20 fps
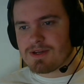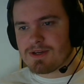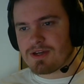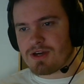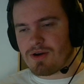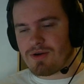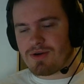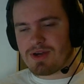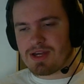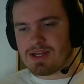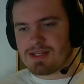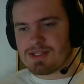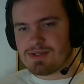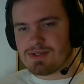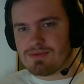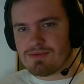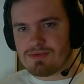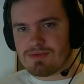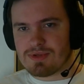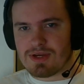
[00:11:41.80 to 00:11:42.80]
going
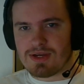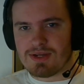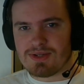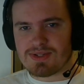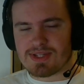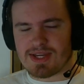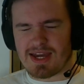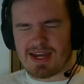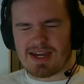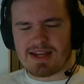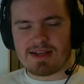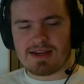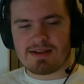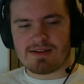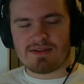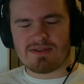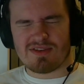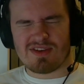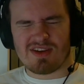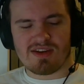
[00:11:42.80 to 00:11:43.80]
into Thursday, and
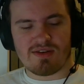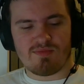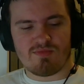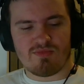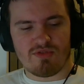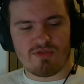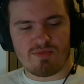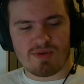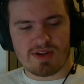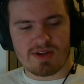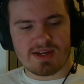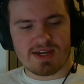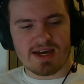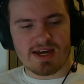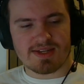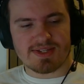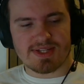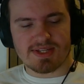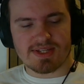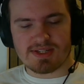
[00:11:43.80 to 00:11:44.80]
then properly get
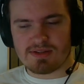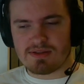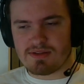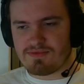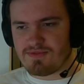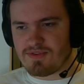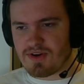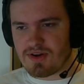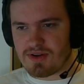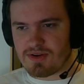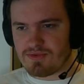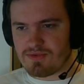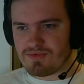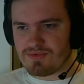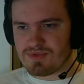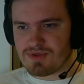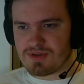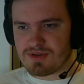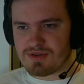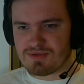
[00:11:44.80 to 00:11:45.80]
us into the final.
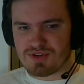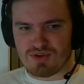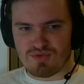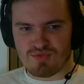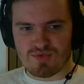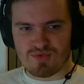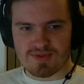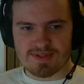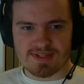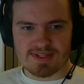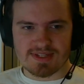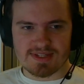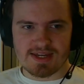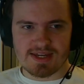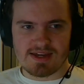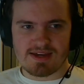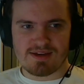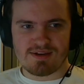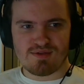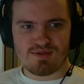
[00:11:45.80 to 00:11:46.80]
I don't want to
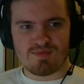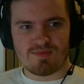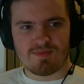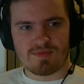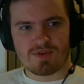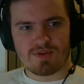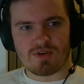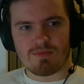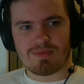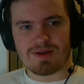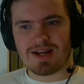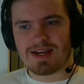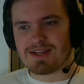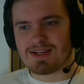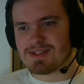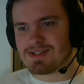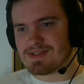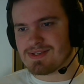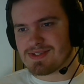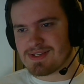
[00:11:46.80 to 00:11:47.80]
see
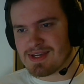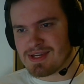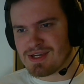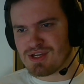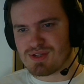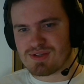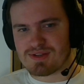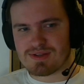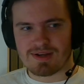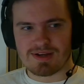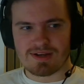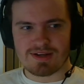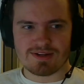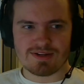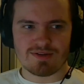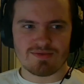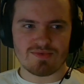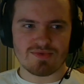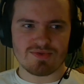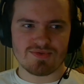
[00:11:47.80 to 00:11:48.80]
complacency, and I
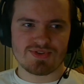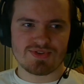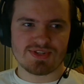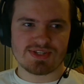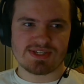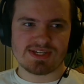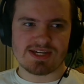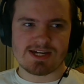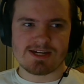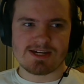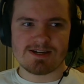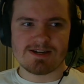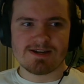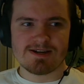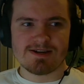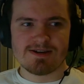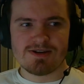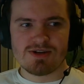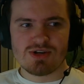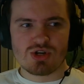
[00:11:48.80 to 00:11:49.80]
don't want to see
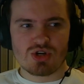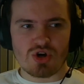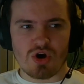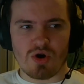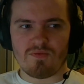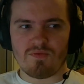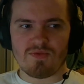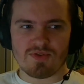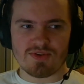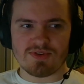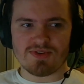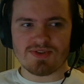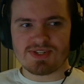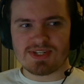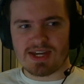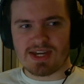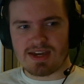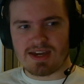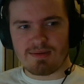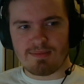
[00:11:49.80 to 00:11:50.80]
confidence
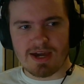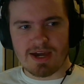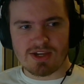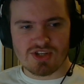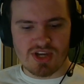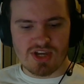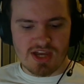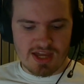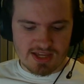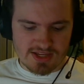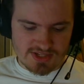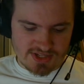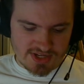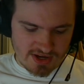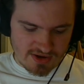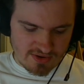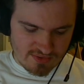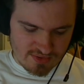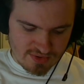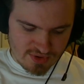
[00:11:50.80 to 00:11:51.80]
take a major hit.
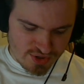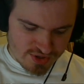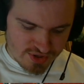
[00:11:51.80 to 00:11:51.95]
So